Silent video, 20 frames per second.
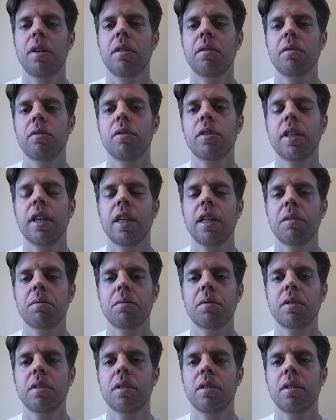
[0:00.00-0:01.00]
are
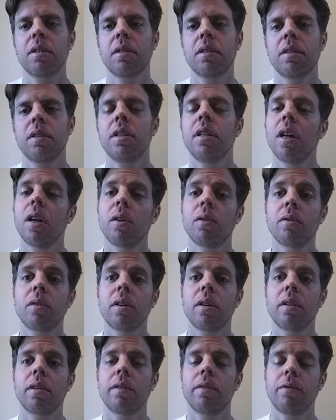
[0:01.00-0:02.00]
looking,
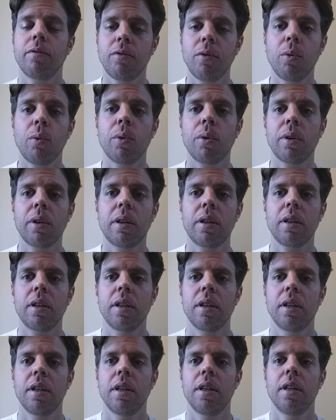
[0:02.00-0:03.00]
to
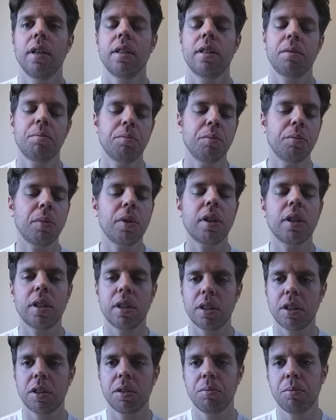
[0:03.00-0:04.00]

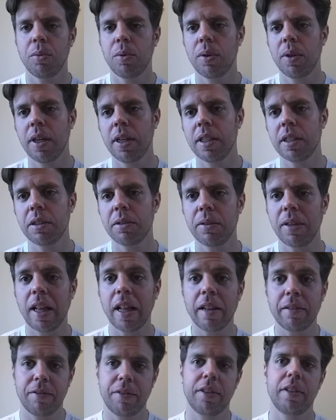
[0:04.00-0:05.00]
merge more into an
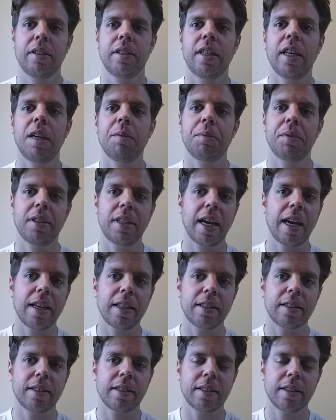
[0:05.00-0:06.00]
alpha type
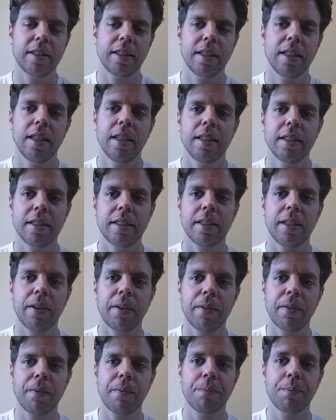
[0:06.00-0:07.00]
status.
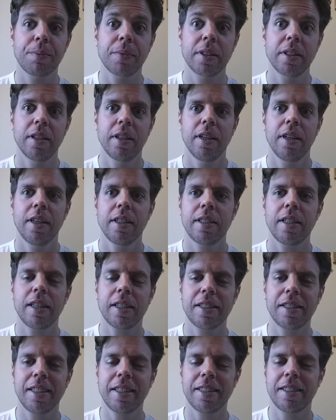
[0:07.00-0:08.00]
So
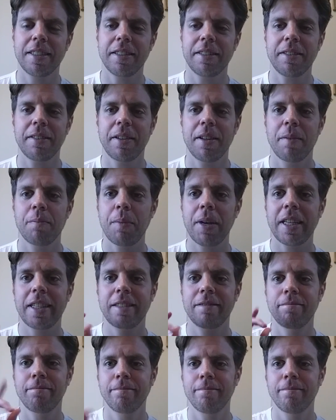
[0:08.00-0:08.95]
talk to you guys soon. Bye.